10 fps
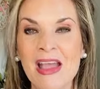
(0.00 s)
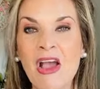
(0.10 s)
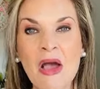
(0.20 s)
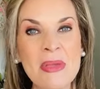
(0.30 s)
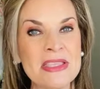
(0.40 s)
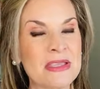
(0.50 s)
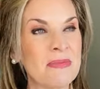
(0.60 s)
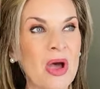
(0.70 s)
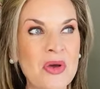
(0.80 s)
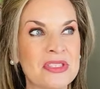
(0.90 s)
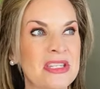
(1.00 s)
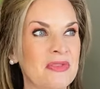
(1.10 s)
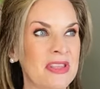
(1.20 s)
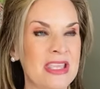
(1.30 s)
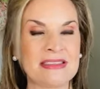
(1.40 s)
comments and posts and
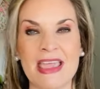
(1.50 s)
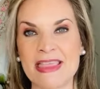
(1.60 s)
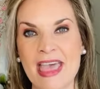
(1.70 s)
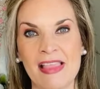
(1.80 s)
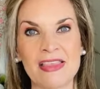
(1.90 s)
different things like that.